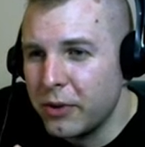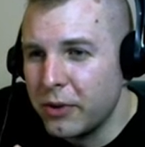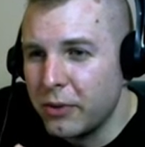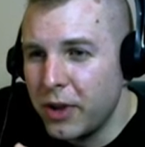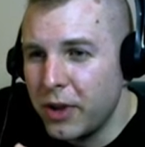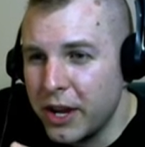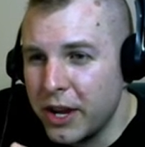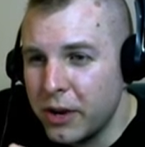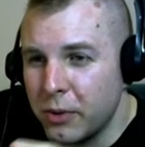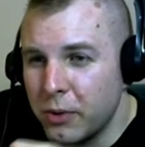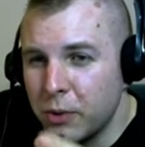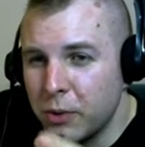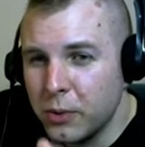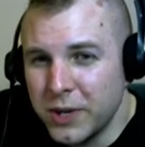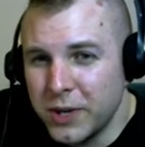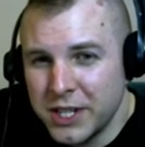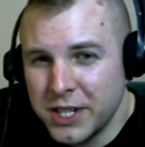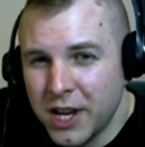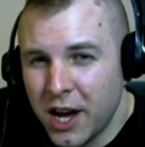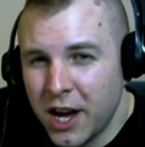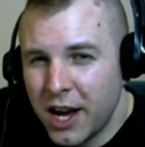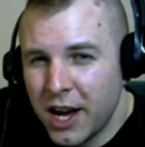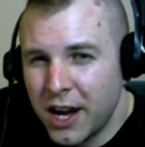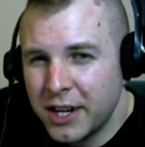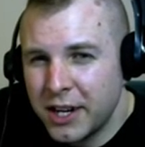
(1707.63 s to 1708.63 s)
like when we
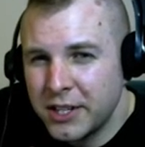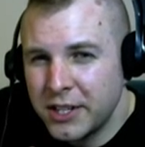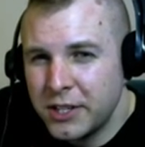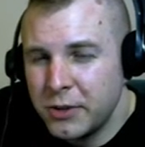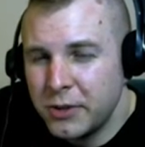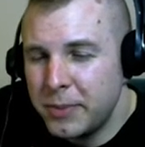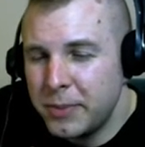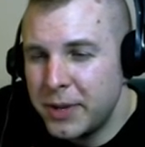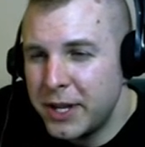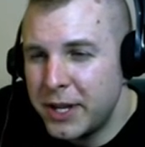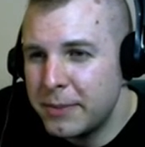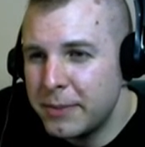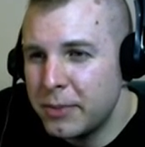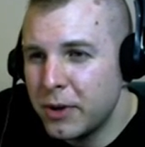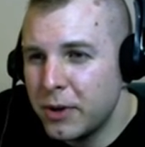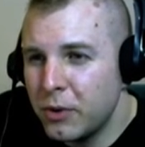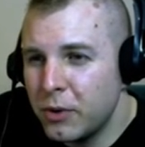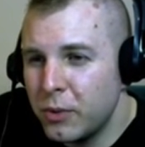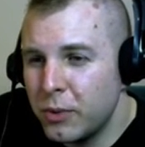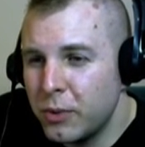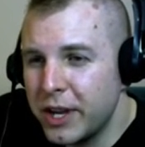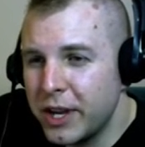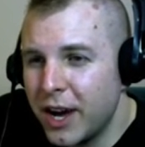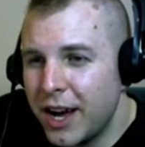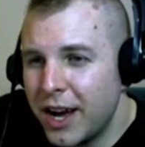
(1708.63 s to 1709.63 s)
talk to people,
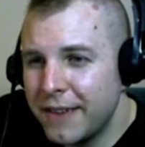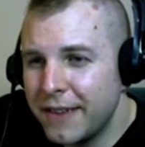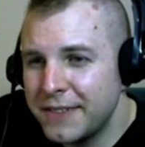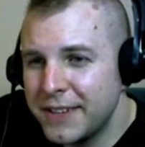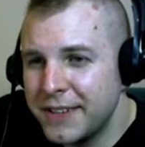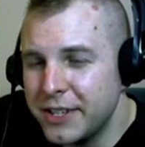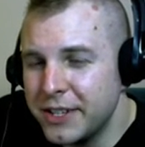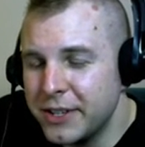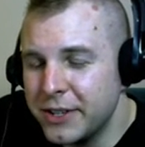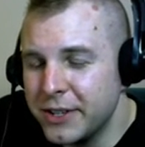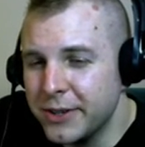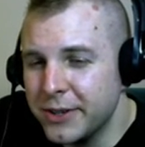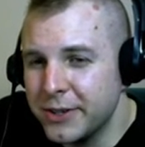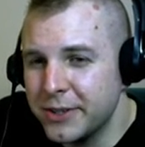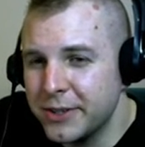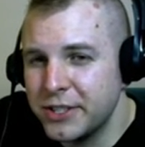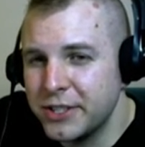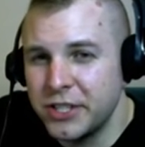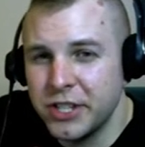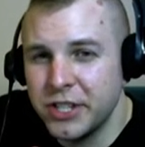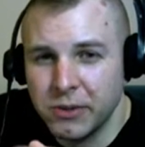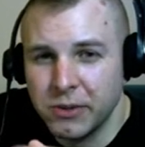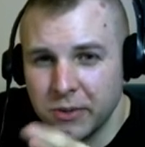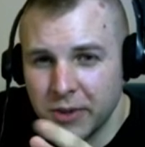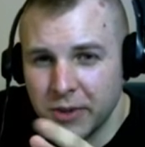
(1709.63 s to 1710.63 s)
we often use
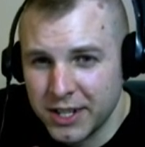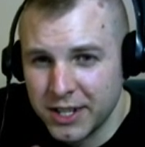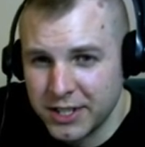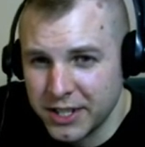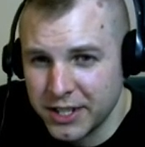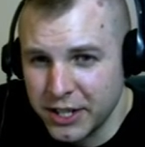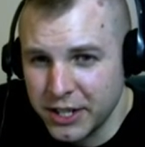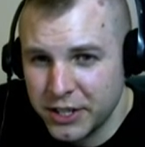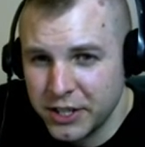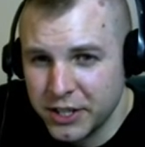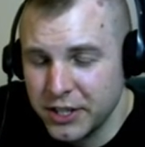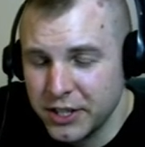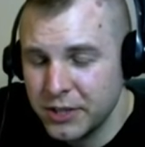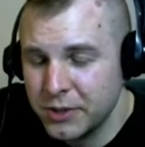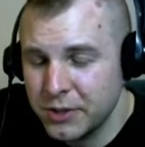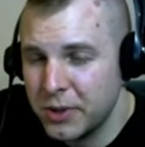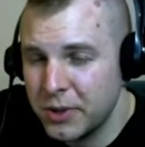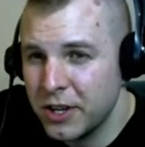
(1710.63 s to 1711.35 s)
generalizations.